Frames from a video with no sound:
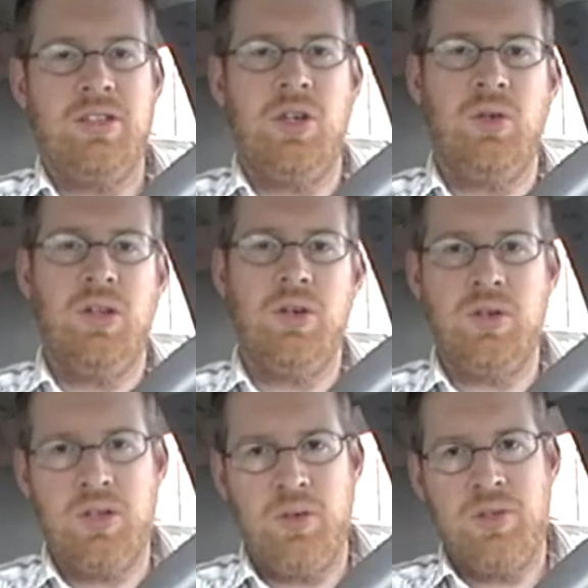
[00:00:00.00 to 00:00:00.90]
to Tone
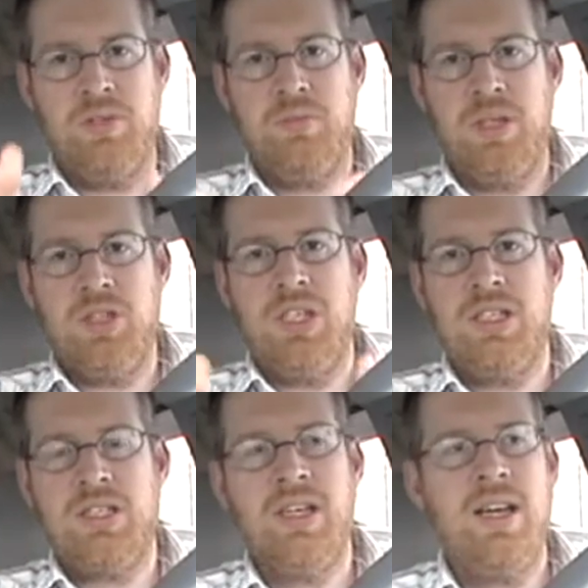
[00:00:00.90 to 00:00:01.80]
Loc, you know, with his butt
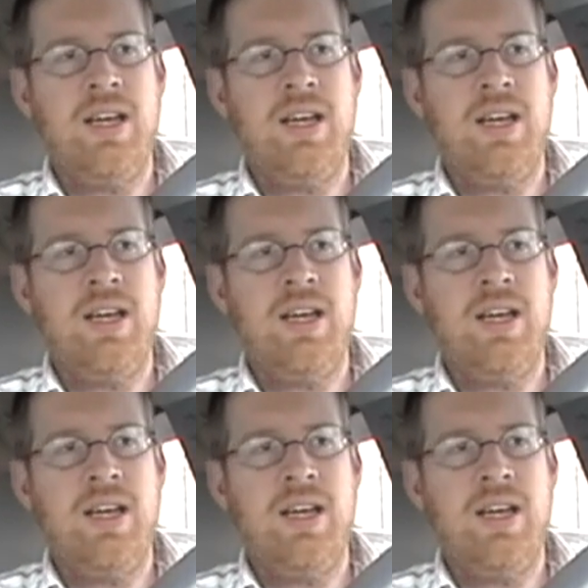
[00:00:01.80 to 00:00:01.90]
cheeks.